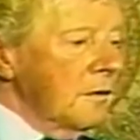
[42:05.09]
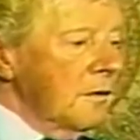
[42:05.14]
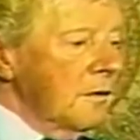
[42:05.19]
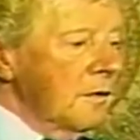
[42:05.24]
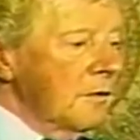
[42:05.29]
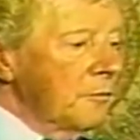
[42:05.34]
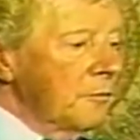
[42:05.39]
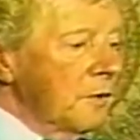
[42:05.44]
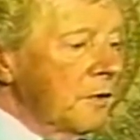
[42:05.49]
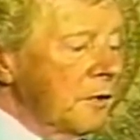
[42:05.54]

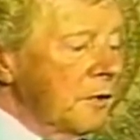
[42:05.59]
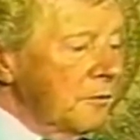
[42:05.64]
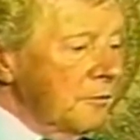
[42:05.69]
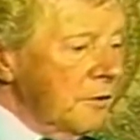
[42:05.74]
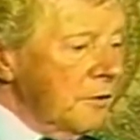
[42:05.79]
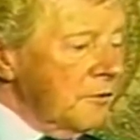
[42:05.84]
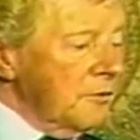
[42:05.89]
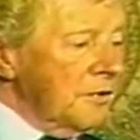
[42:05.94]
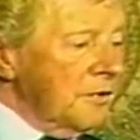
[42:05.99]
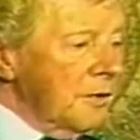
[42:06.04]
And if we
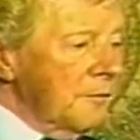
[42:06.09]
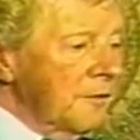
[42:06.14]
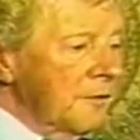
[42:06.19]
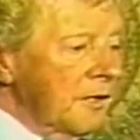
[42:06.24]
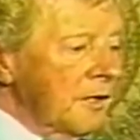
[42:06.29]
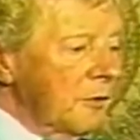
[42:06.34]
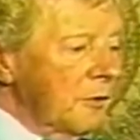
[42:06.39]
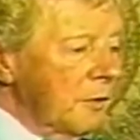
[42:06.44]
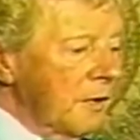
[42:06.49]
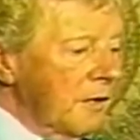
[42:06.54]
don't do
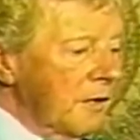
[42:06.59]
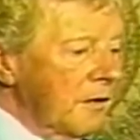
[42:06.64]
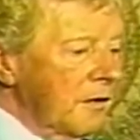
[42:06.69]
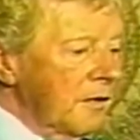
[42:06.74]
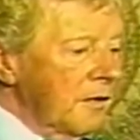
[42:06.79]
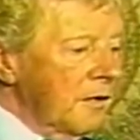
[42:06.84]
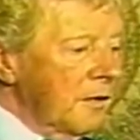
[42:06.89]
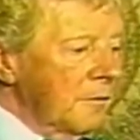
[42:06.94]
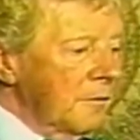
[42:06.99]
something quickly,